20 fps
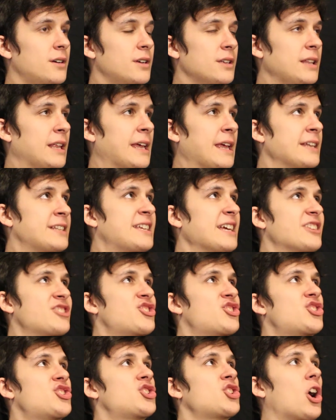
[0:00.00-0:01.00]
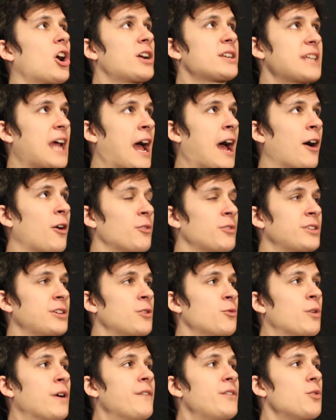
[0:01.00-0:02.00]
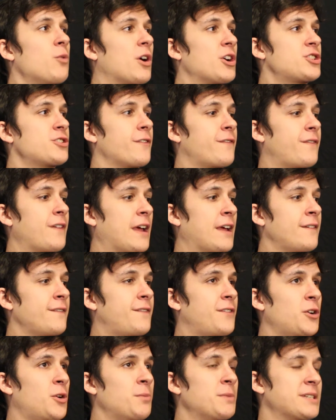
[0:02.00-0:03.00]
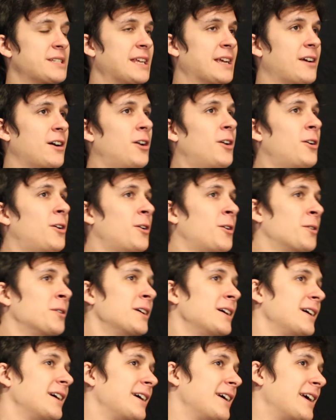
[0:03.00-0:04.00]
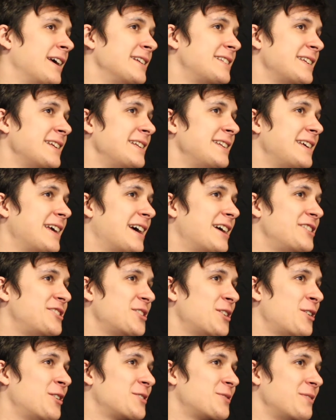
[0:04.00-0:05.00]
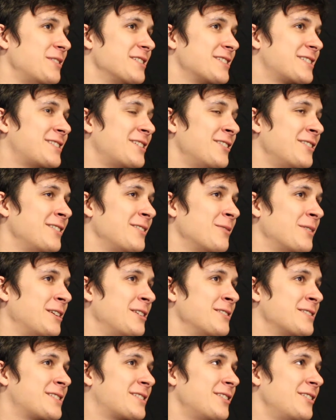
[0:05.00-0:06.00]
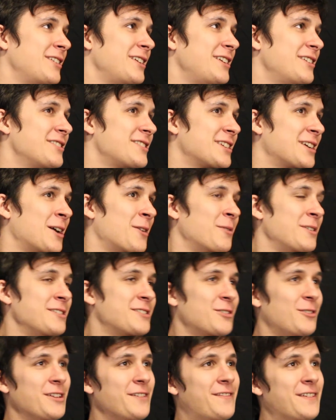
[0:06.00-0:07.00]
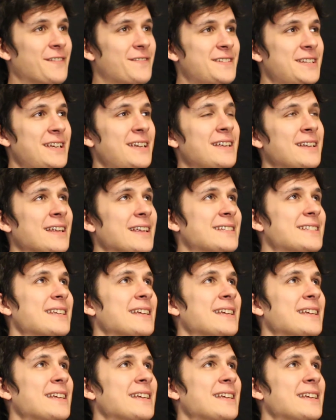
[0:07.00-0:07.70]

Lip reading: Like, it gets sucked out. You know, whenever you watch a fan film, it's like, oh, it's Indiana Jones when he was 30 years ago, when he's only 15.